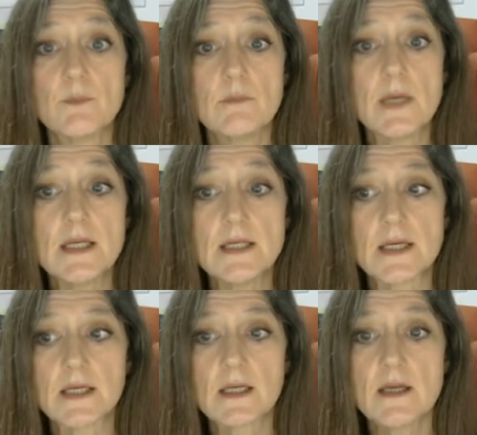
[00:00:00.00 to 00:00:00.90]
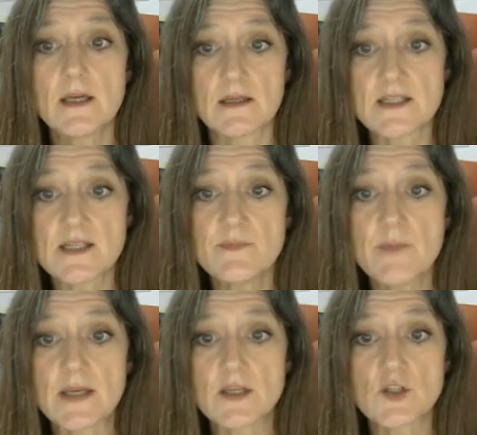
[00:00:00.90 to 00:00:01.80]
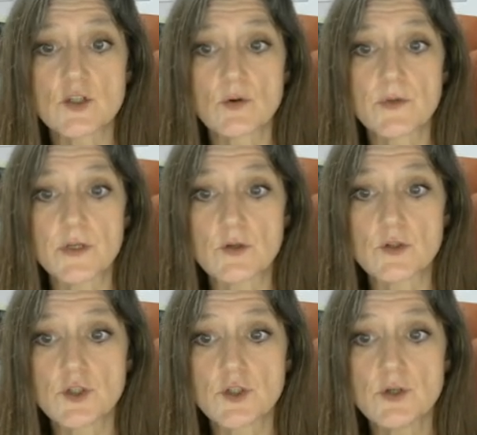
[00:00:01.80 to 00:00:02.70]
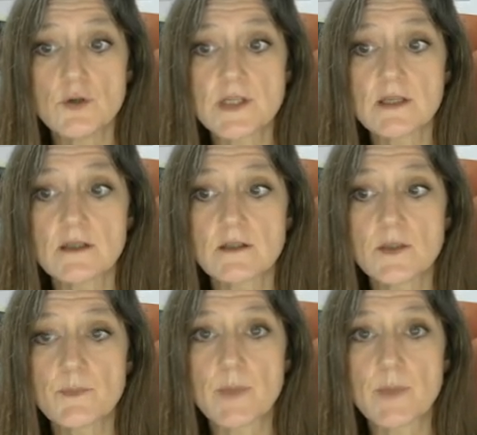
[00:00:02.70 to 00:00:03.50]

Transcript: meaning is to make sure that you're choosing the